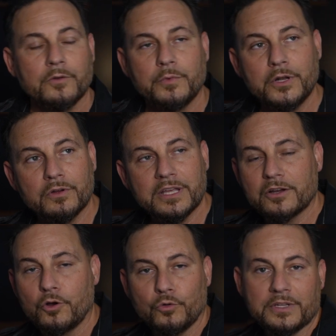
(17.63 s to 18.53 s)
we don't get
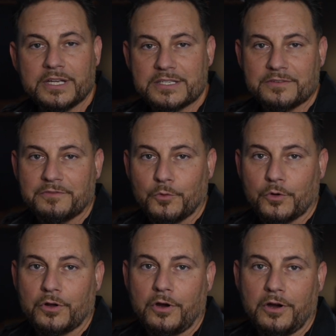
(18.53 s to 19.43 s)
cold days in
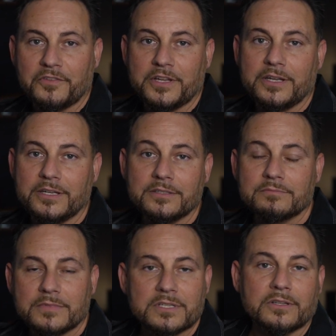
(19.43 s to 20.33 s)
Florida often, and
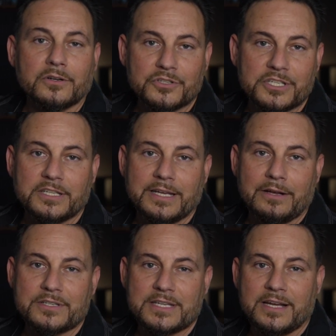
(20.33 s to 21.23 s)
it's a little chilly
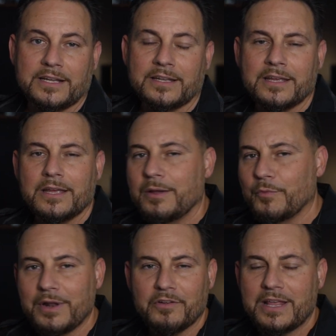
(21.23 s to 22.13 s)
outside.
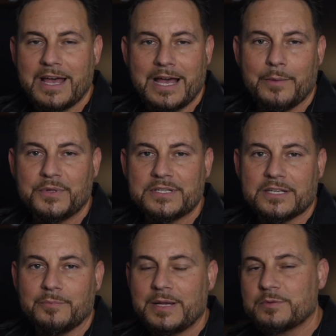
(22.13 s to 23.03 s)
Whenever that happens, it
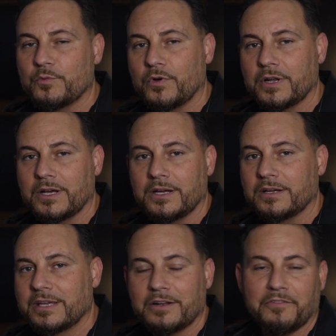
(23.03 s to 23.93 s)
makes me want to
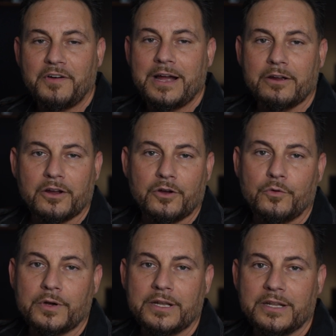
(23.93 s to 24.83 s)
get a fire
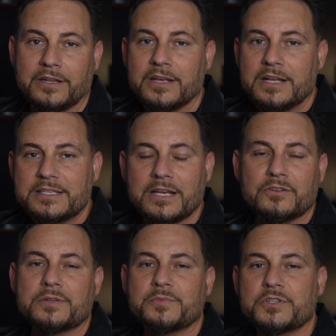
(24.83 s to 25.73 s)
going and tell
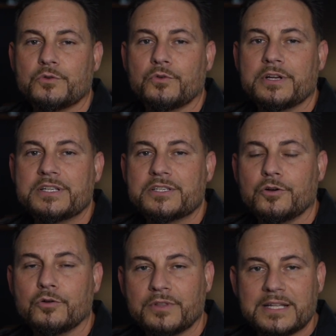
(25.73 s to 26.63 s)
some stories,
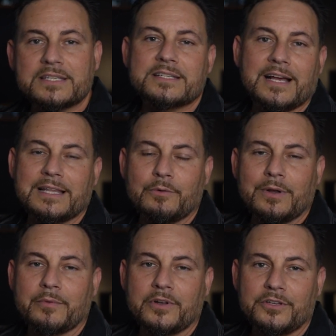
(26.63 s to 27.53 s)
so that's exactly what I'm
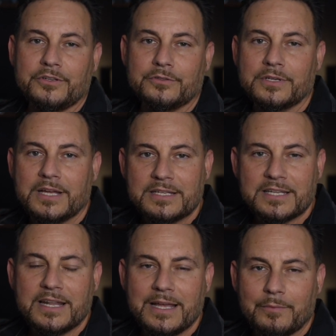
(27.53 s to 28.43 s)
going to do.
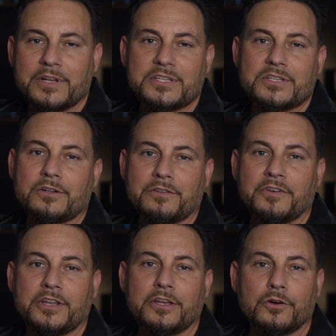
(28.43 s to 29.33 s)
Today, I'm going to start the
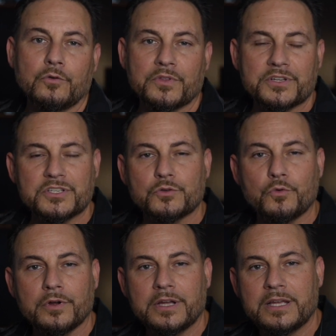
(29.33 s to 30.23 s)
video with a
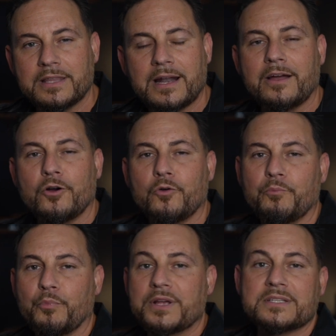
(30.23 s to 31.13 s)
story that I hope
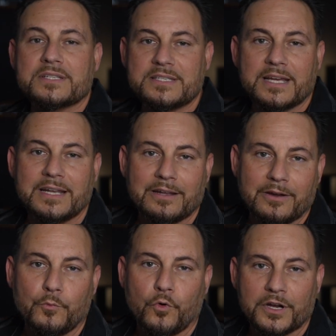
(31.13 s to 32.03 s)
brings the secondary
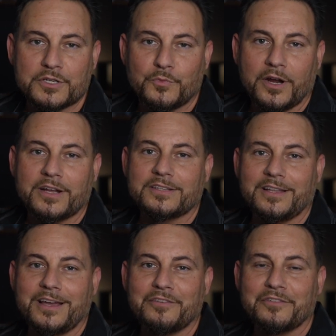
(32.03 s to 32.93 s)
mortgage market to
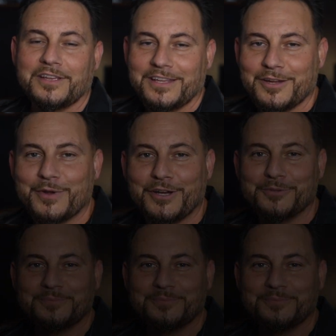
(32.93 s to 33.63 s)
life. Here we go.